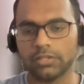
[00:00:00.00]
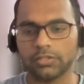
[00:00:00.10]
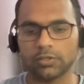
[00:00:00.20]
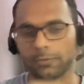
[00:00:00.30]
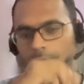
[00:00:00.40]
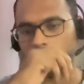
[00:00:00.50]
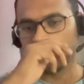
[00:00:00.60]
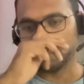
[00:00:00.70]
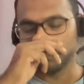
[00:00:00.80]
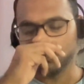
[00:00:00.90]
So you
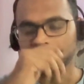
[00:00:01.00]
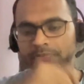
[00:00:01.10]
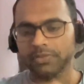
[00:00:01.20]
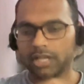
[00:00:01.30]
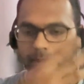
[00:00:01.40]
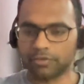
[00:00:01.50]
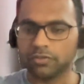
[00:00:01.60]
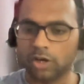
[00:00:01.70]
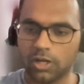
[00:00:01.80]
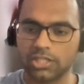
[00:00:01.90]
know, the number of
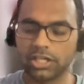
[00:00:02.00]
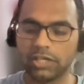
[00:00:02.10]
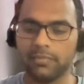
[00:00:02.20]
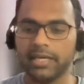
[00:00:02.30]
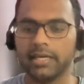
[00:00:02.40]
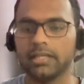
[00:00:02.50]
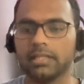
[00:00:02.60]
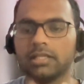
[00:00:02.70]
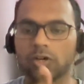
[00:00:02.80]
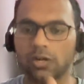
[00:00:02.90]
calls that you're making,
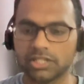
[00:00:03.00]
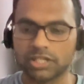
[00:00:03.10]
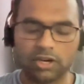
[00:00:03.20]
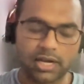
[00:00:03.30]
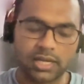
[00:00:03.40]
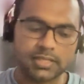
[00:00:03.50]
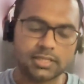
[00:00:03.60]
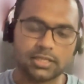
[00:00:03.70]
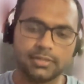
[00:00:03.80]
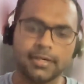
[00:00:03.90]
the calls that got
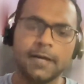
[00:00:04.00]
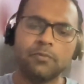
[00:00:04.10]
answered,